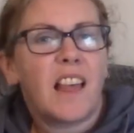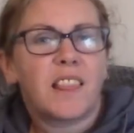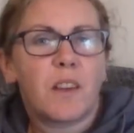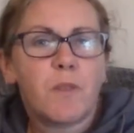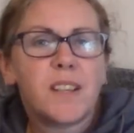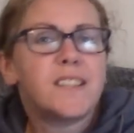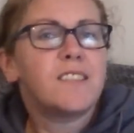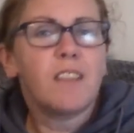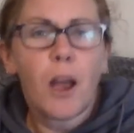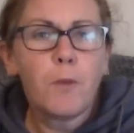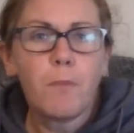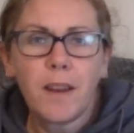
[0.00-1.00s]
There is
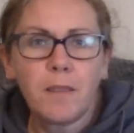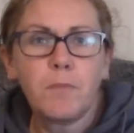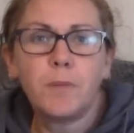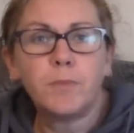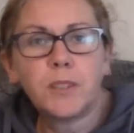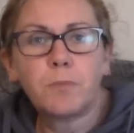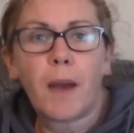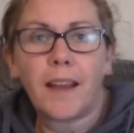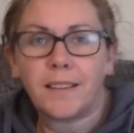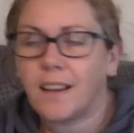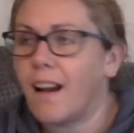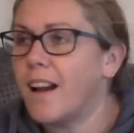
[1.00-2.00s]
no minimum
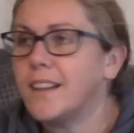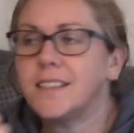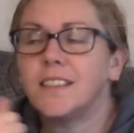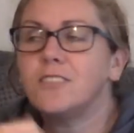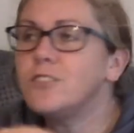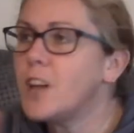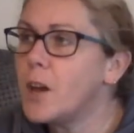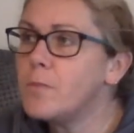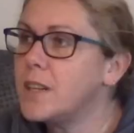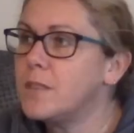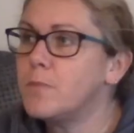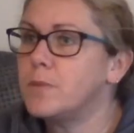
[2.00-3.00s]
spend, guys, no
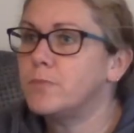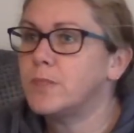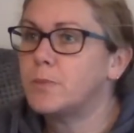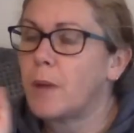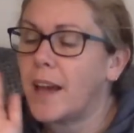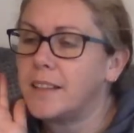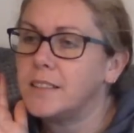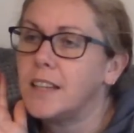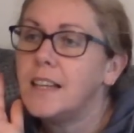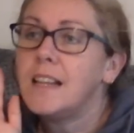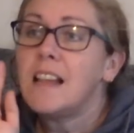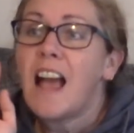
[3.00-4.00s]
minimum spend,
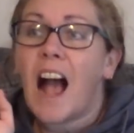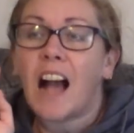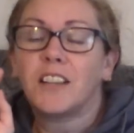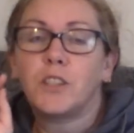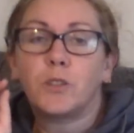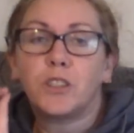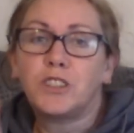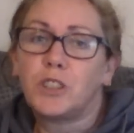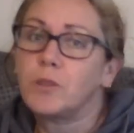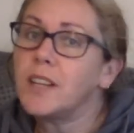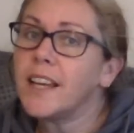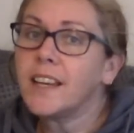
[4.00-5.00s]
and you can do
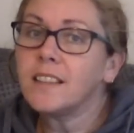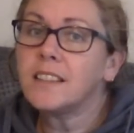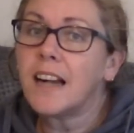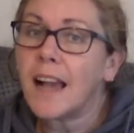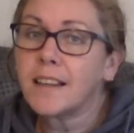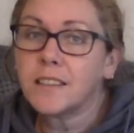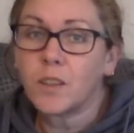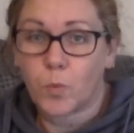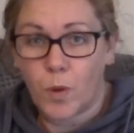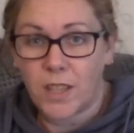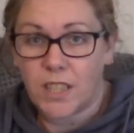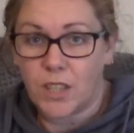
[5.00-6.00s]
click and collect,
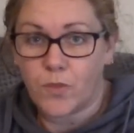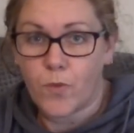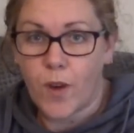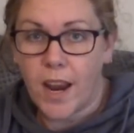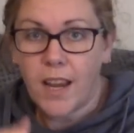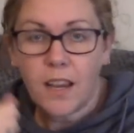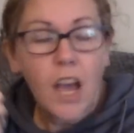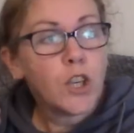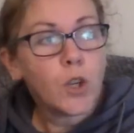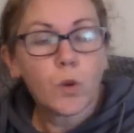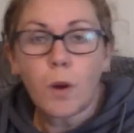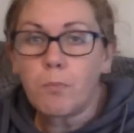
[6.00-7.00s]
which is free.
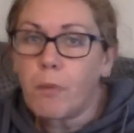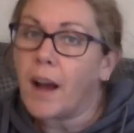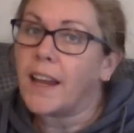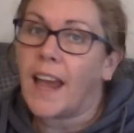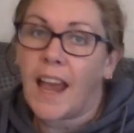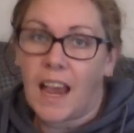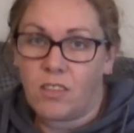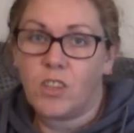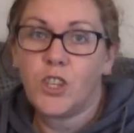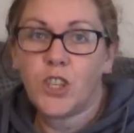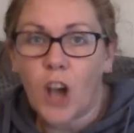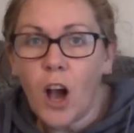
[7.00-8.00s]
You can buy it in the
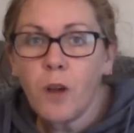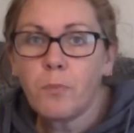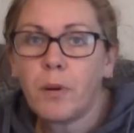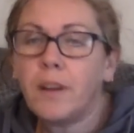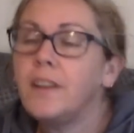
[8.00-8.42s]
shop,